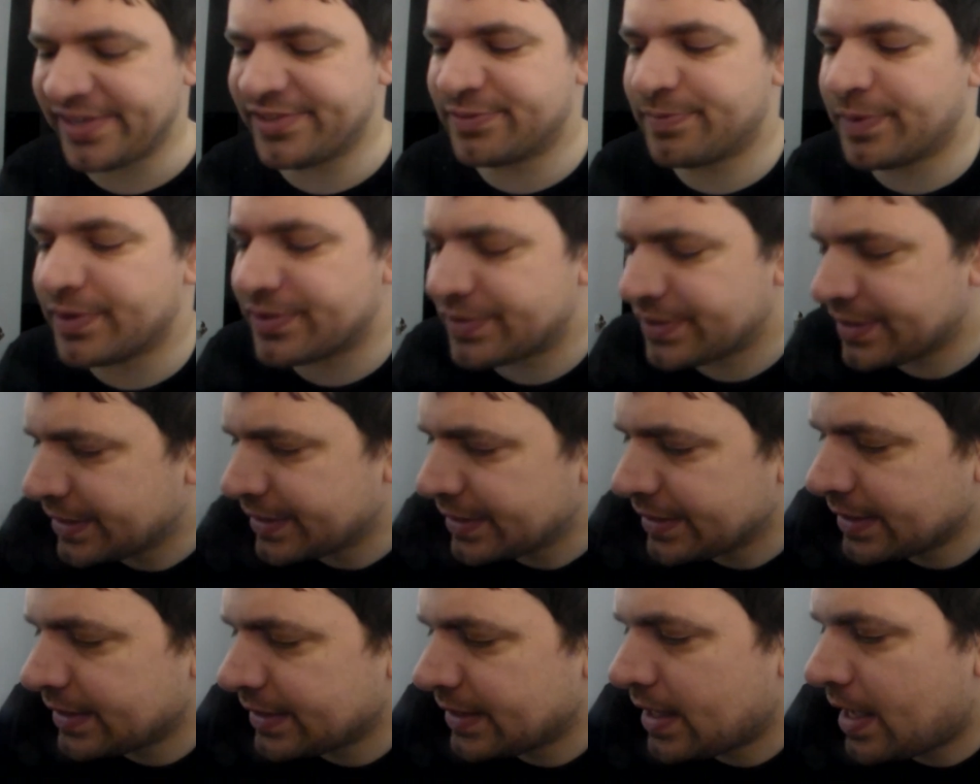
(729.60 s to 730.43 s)
but
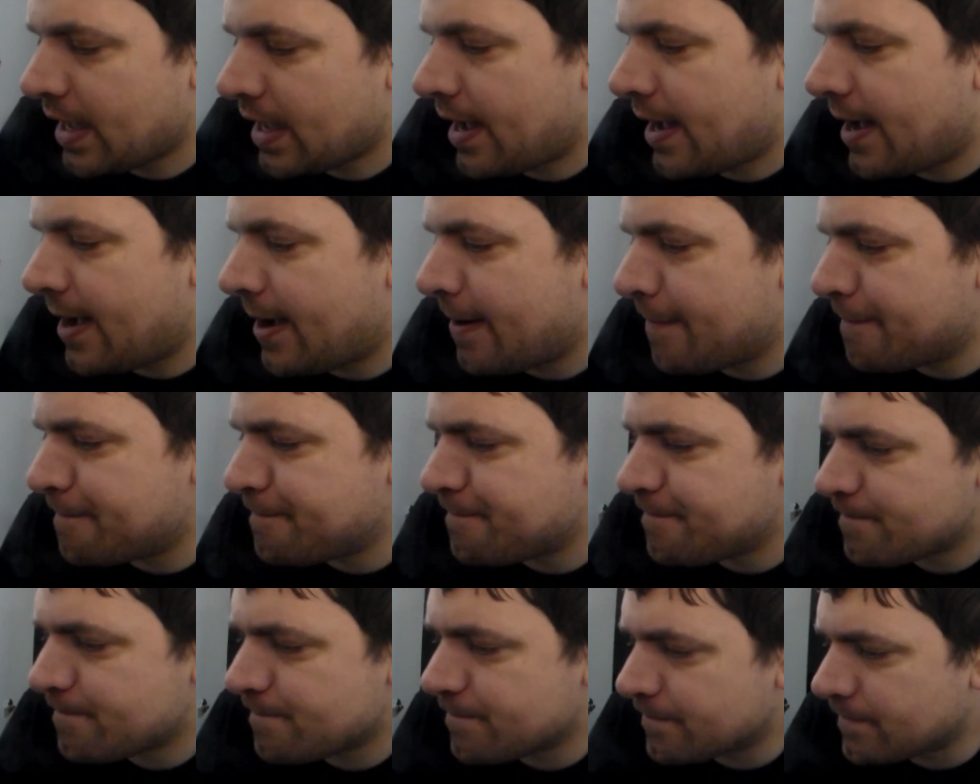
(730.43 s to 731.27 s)
I
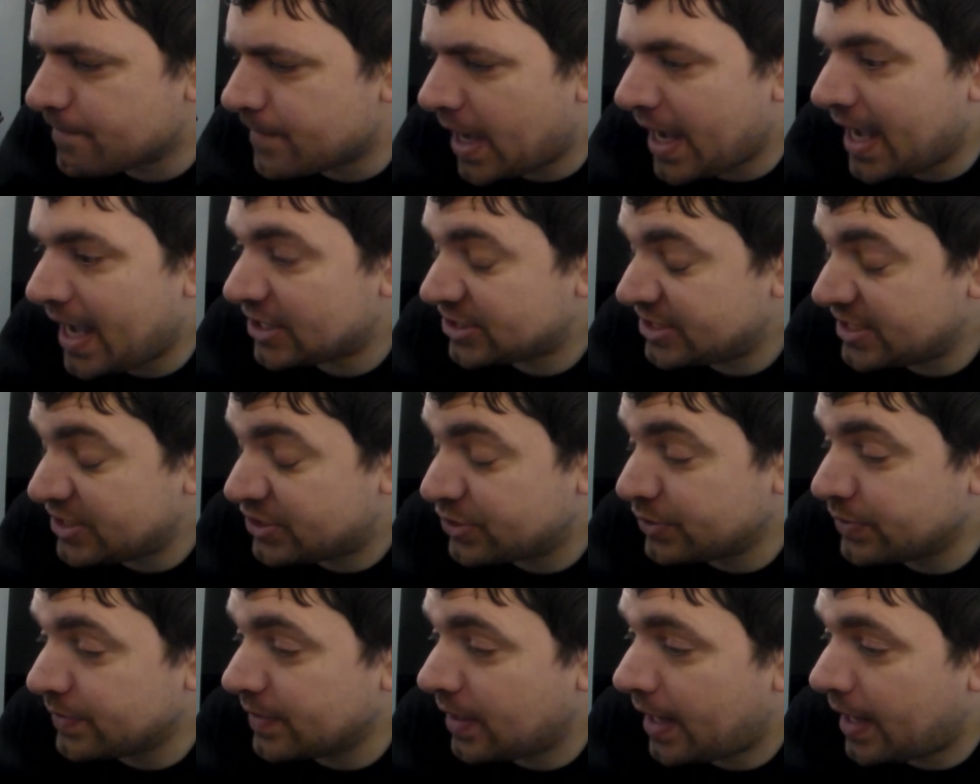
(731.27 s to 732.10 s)
actually
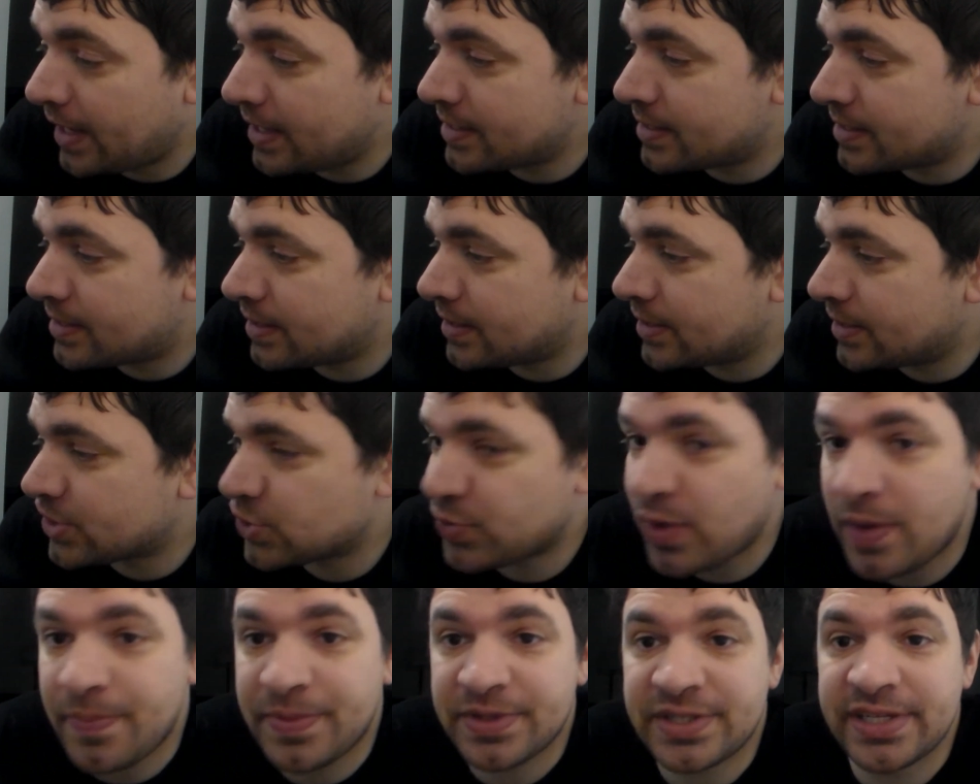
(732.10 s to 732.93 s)
do like
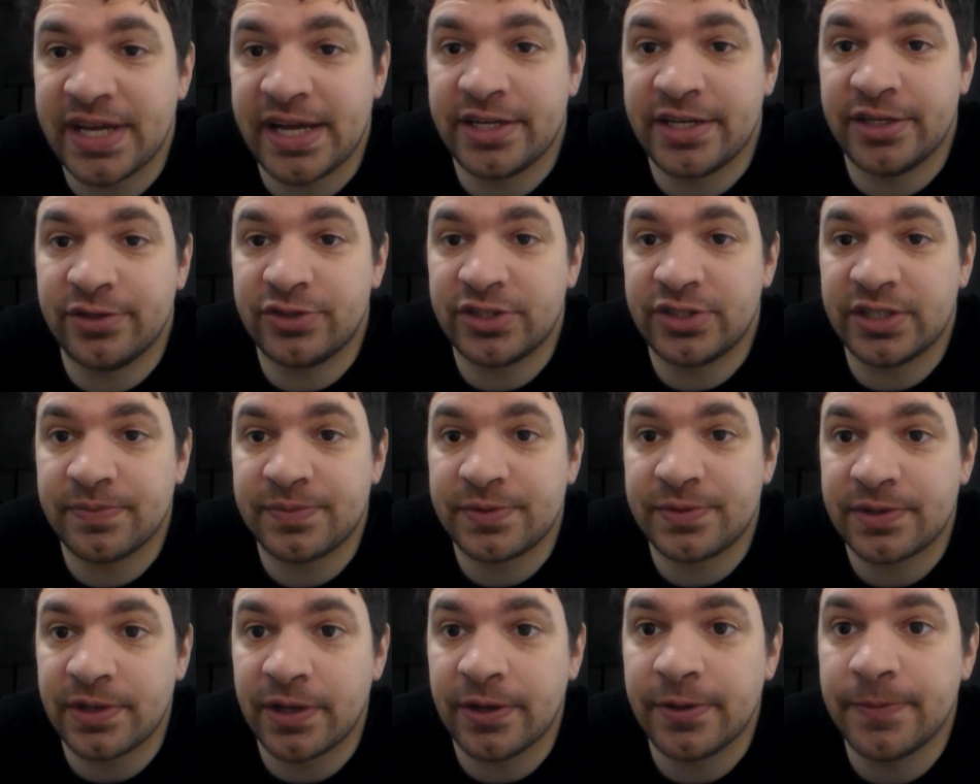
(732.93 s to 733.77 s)
sweet potato
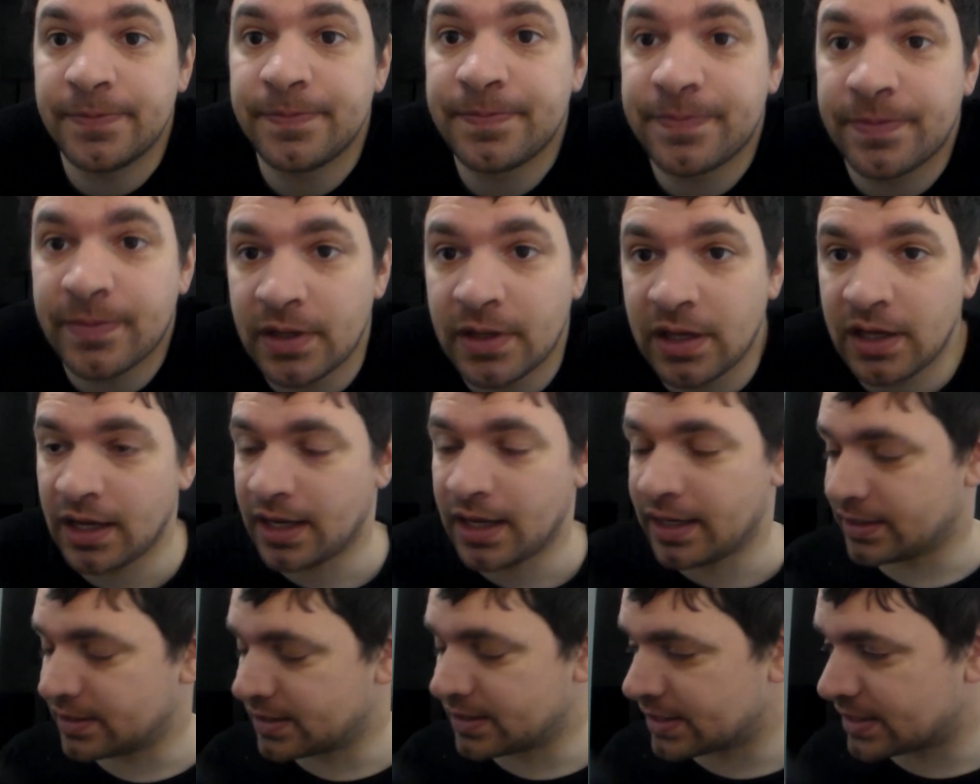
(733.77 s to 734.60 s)
chips though,
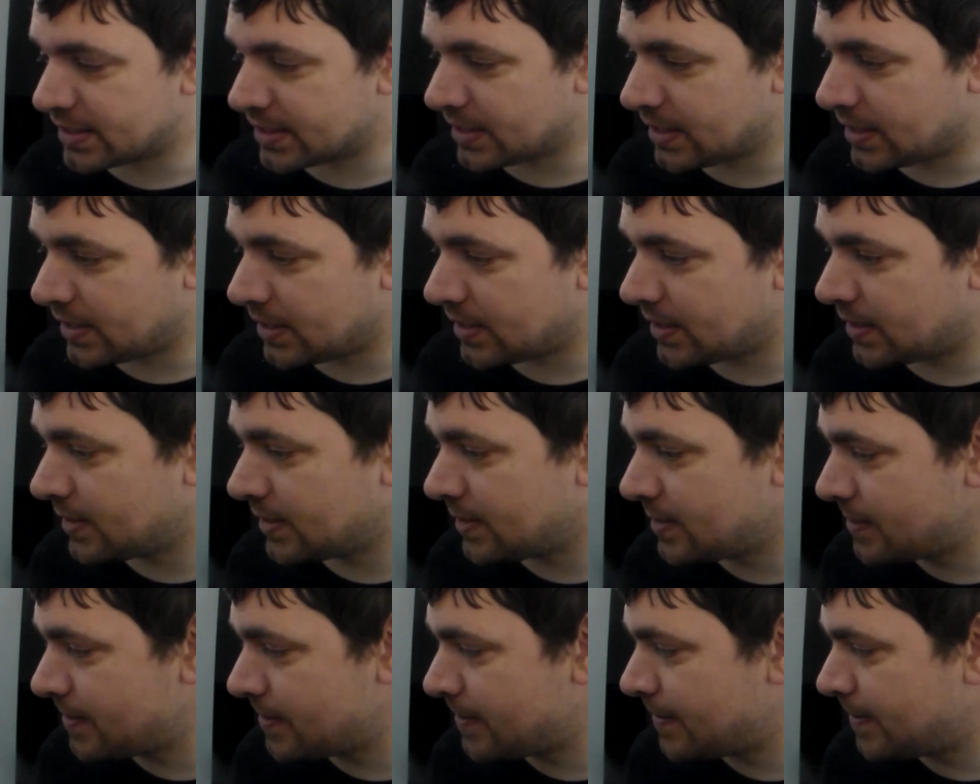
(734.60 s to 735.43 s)
and
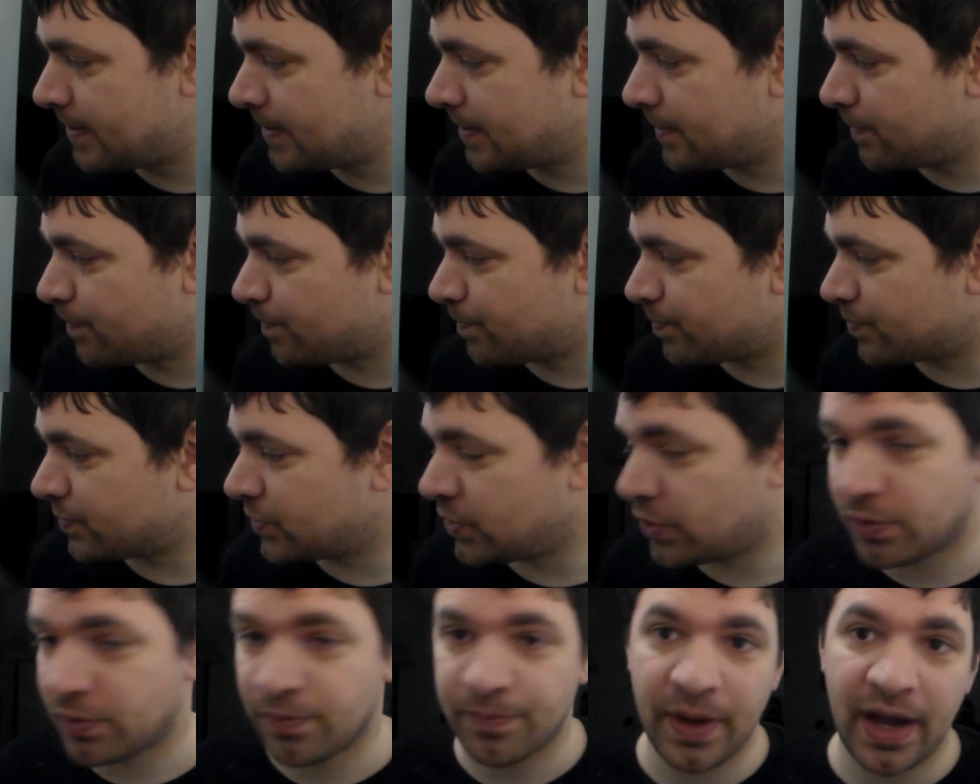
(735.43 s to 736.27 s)

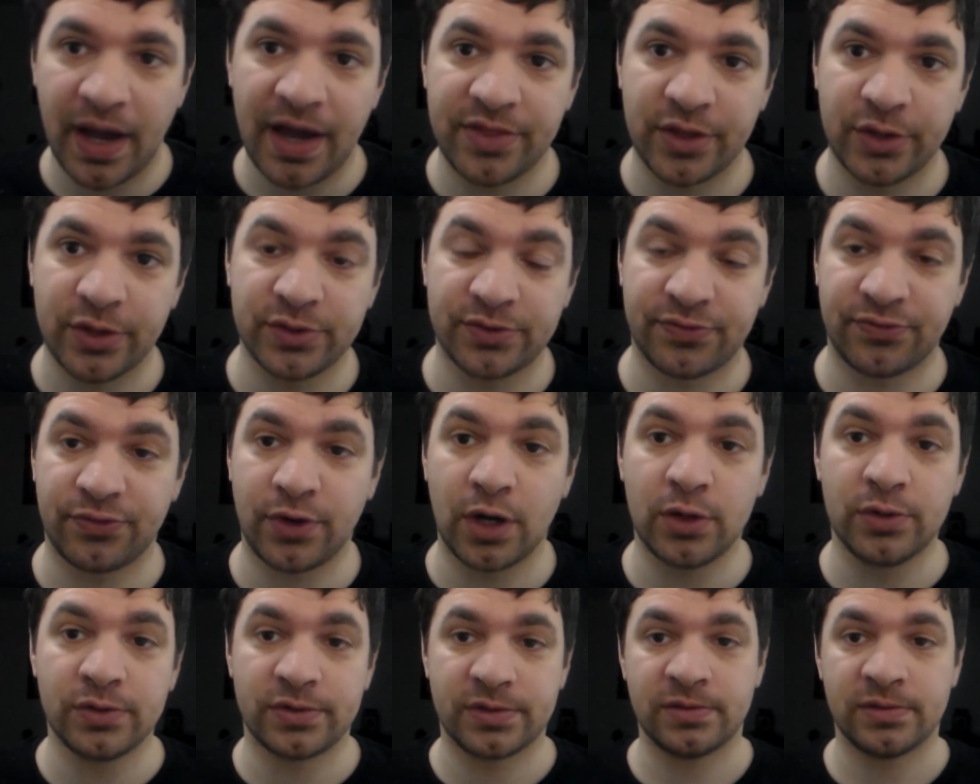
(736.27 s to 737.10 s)
you can buy those
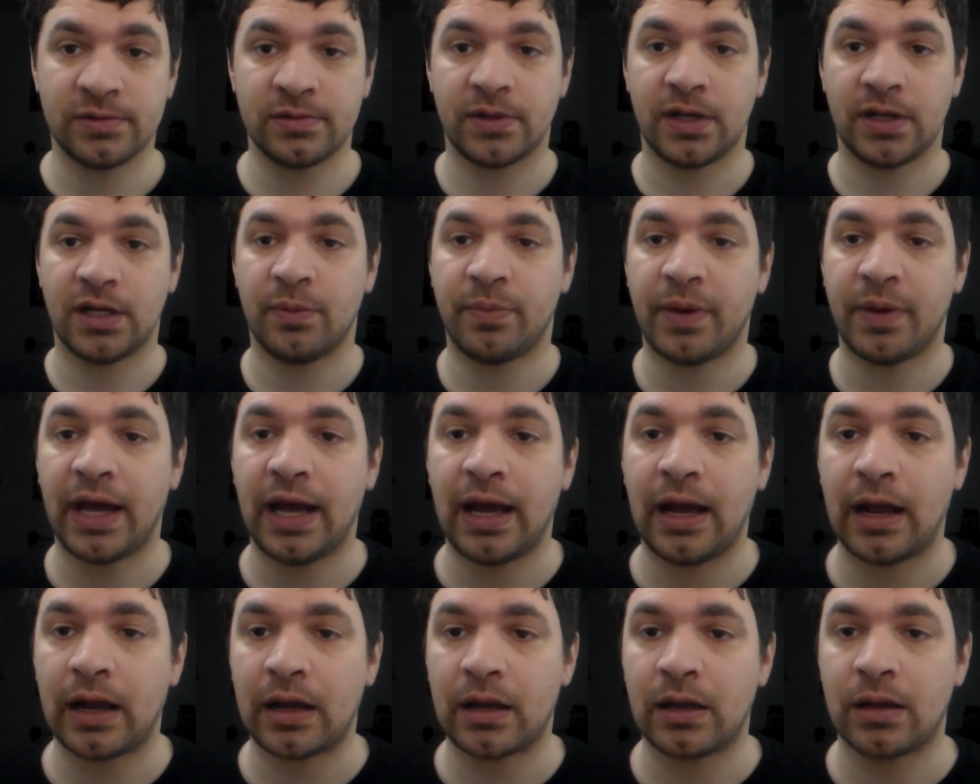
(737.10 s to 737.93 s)
frozen in a
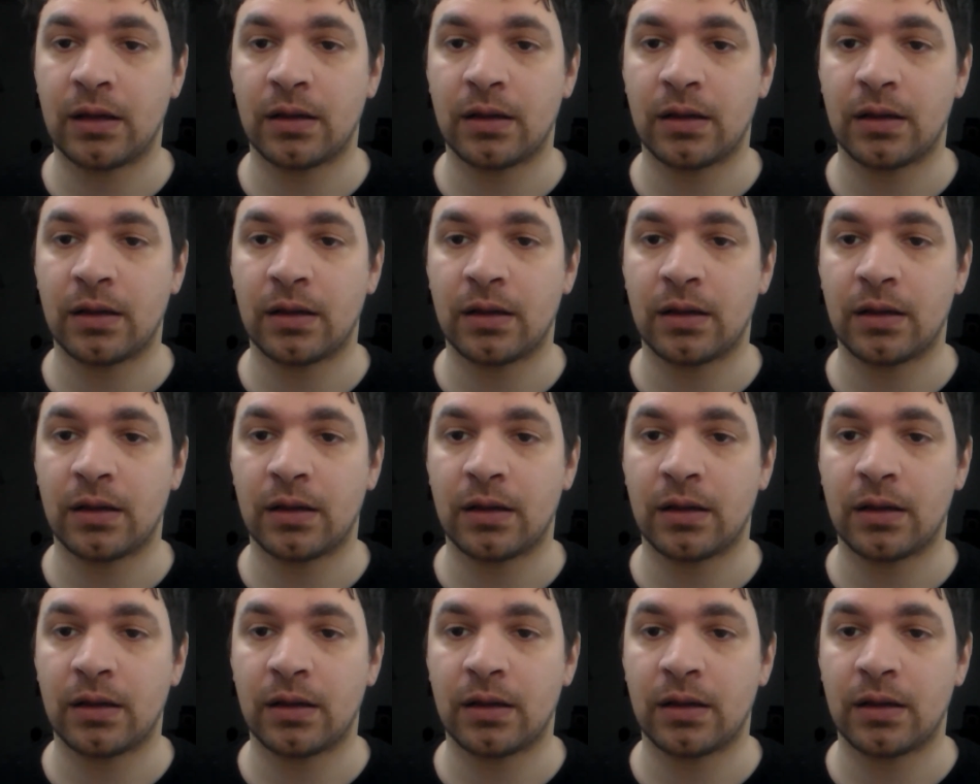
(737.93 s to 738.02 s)
bag